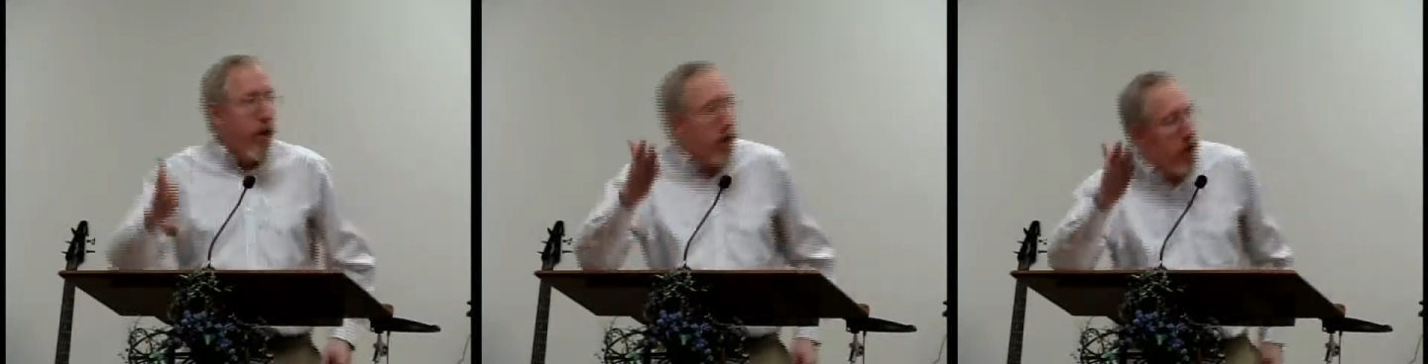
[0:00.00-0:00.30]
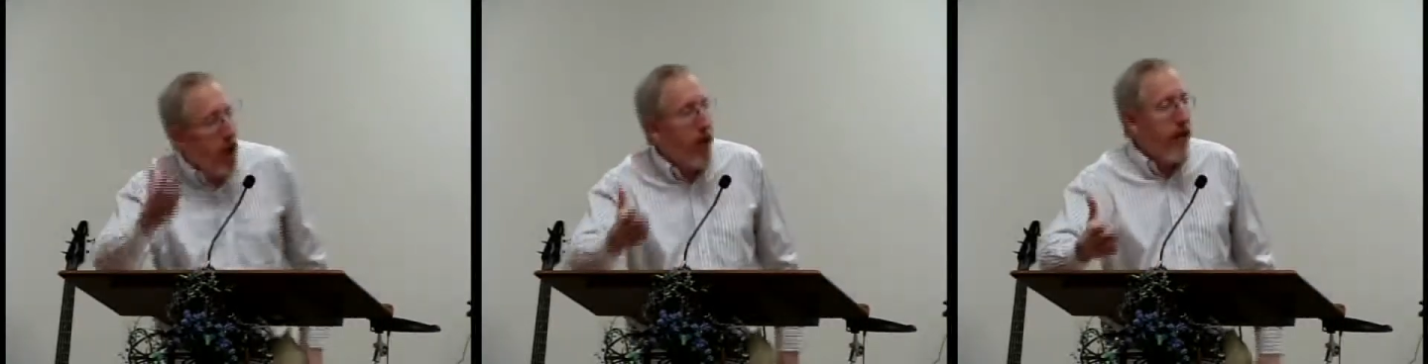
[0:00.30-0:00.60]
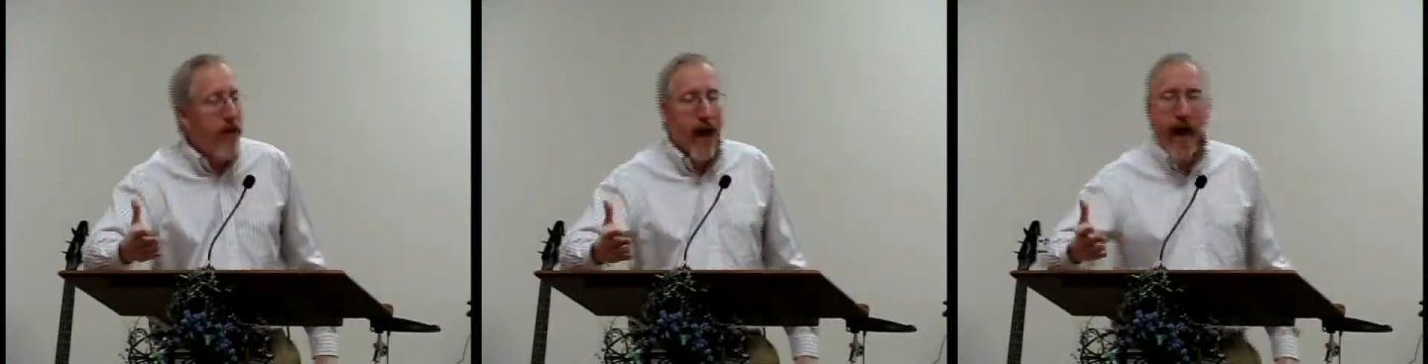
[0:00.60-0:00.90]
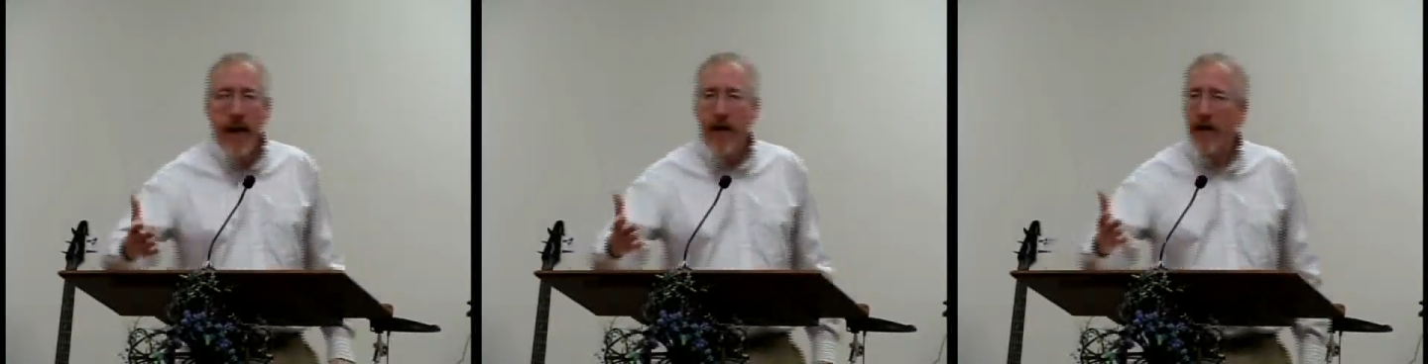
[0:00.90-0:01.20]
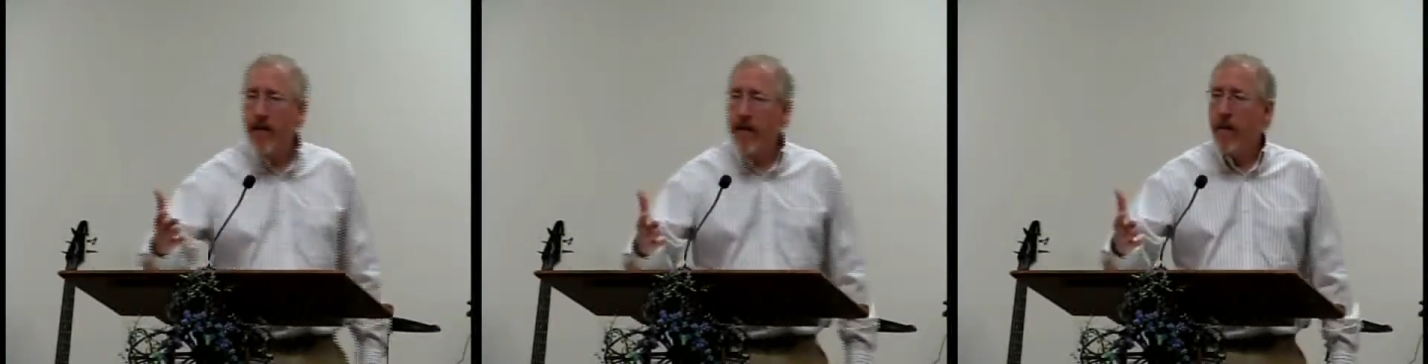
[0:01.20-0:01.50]
Start the day
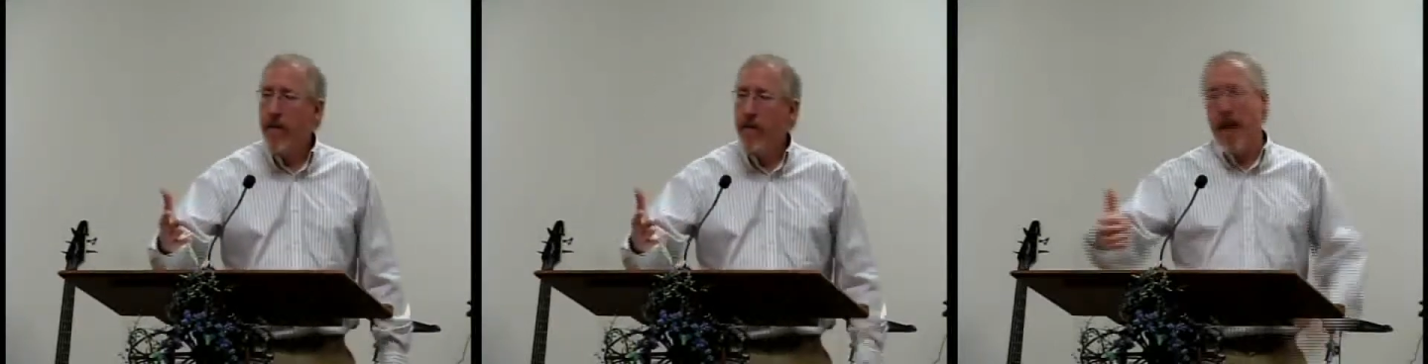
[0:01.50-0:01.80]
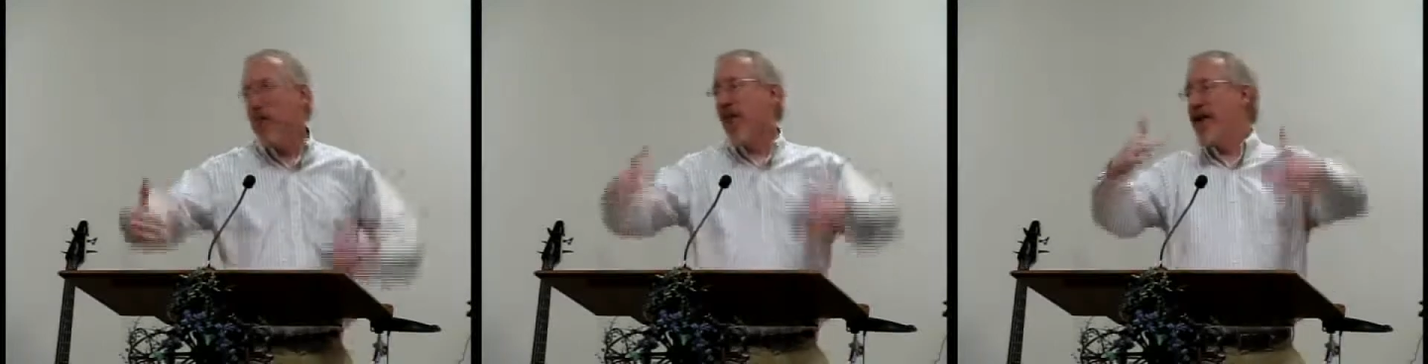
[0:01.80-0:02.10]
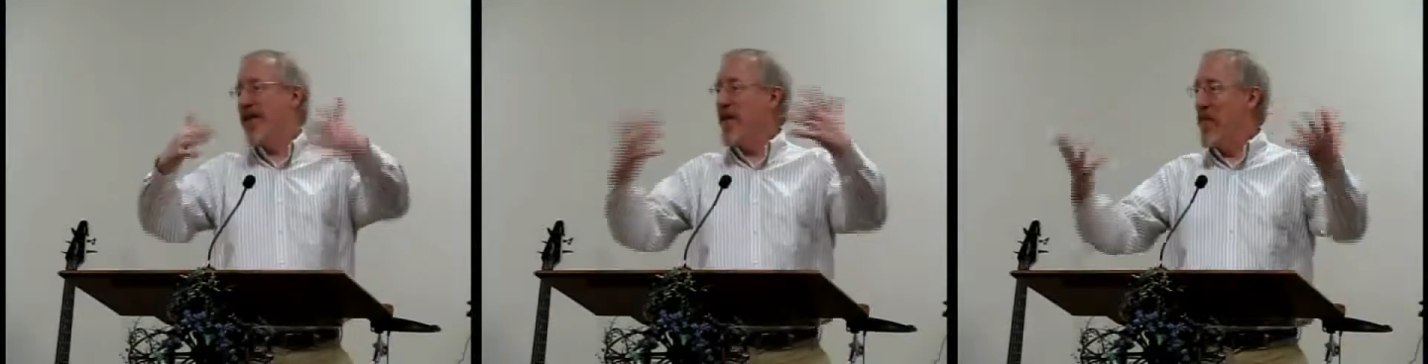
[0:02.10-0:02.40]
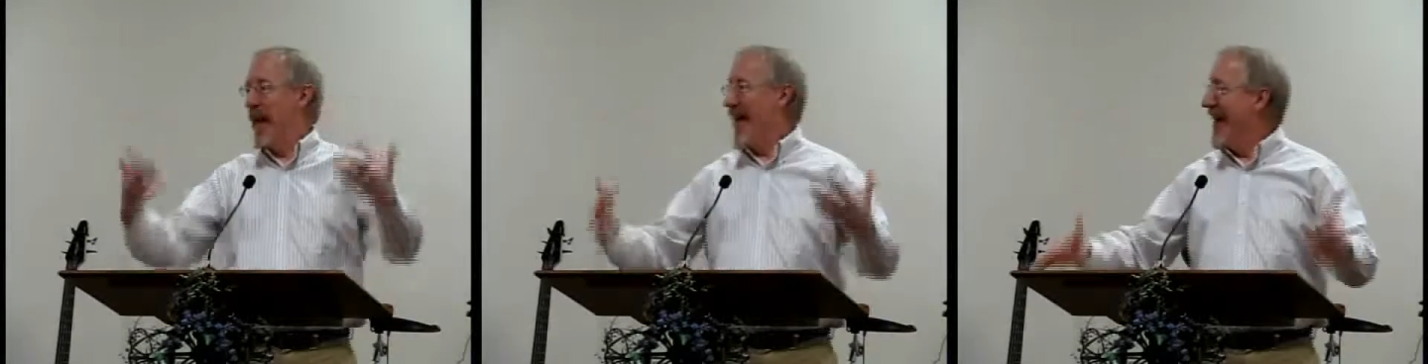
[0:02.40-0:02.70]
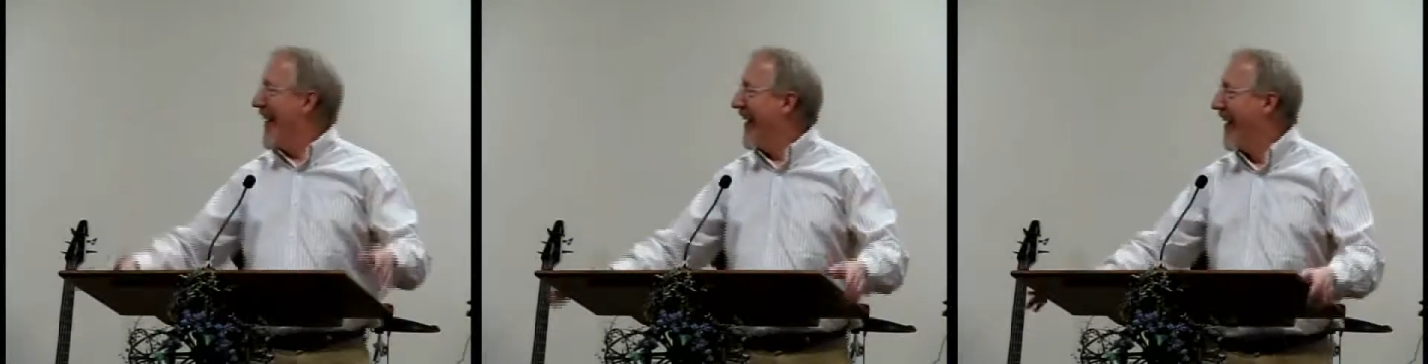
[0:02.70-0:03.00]
by praising me